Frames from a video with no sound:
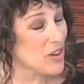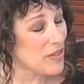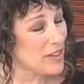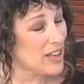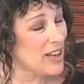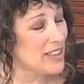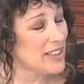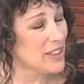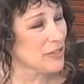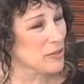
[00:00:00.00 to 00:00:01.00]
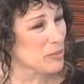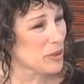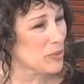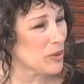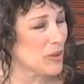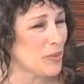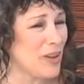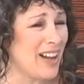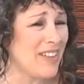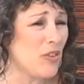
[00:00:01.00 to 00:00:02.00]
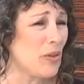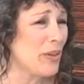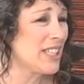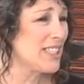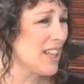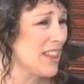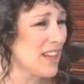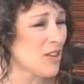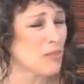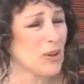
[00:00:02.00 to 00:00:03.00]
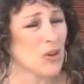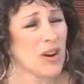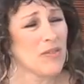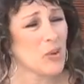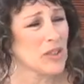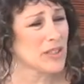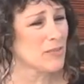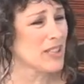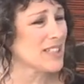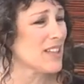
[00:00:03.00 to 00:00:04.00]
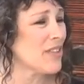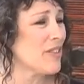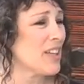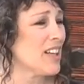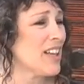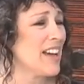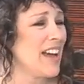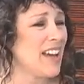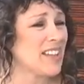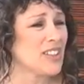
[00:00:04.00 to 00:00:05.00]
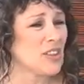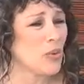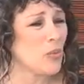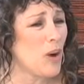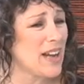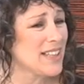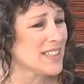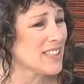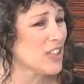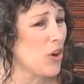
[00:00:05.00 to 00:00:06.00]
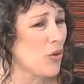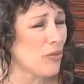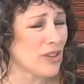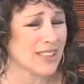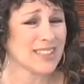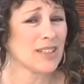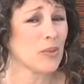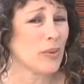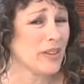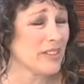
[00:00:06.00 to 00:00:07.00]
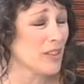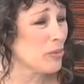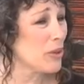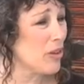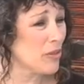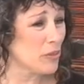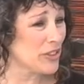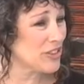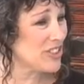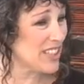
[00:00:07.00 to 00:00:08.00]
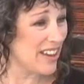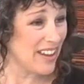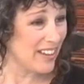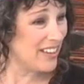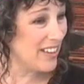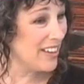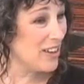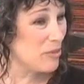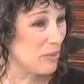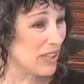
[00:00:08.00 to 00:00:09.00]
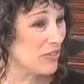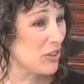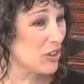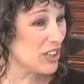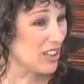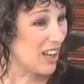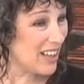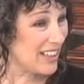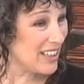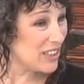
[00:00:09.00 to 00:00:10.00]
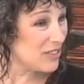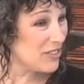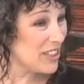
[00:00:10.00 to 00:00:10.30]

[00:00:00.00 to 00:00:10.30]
often I'll hear from people, well, I've already done therapy, or I've worked on myself, and why isn't it over? And it's like, well, it'll be over when you're dead, but if you're alive,